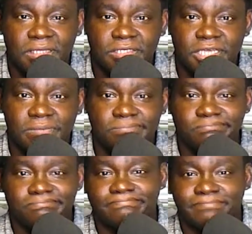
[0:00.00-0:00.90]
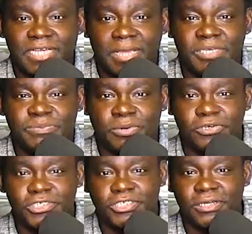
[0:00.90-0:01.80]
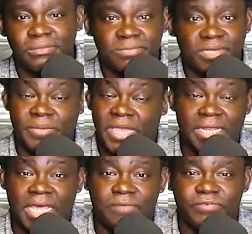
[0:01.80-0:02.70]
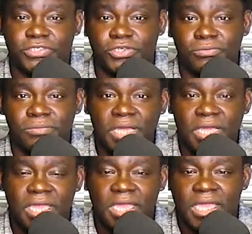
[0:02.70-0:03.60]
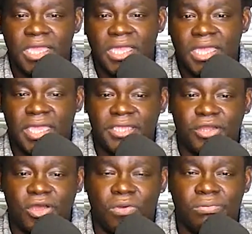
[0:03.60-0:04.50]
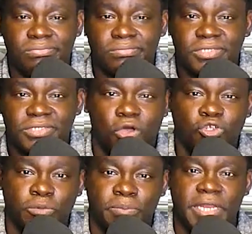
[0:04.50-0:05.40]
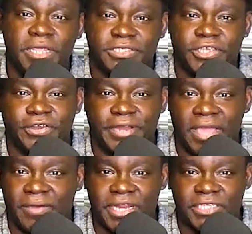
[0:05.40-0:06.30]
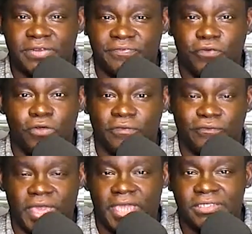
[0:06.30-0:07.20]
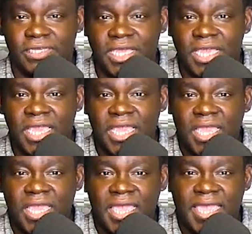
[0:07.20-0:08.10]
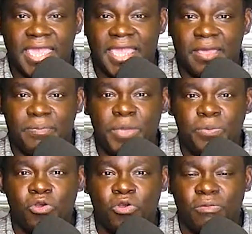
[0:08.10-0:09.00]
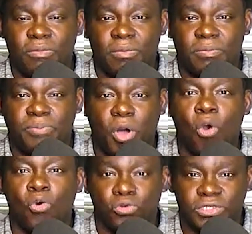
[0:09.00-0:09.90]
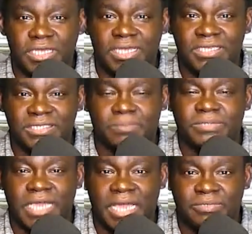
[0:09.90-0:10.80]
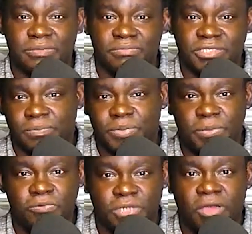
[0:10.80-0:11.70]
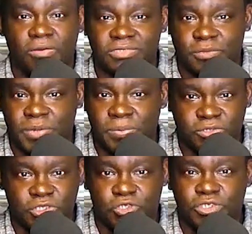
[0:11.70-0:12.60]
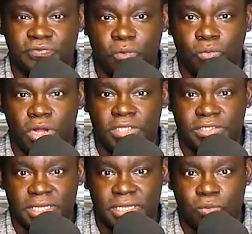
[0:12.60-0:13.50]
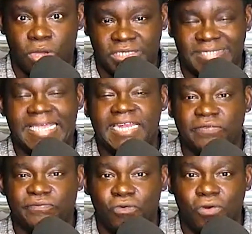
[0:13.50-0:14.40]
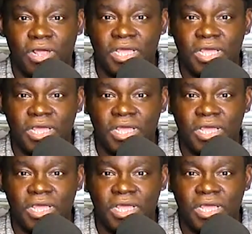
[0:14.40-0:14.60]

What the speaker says: Yep, I miss Bert Sugar. I mean, a lot of us do. And you know, social media is here now and it's in full effect. And people pose sometimes and some people don't. Some people just use it for what it was intended for.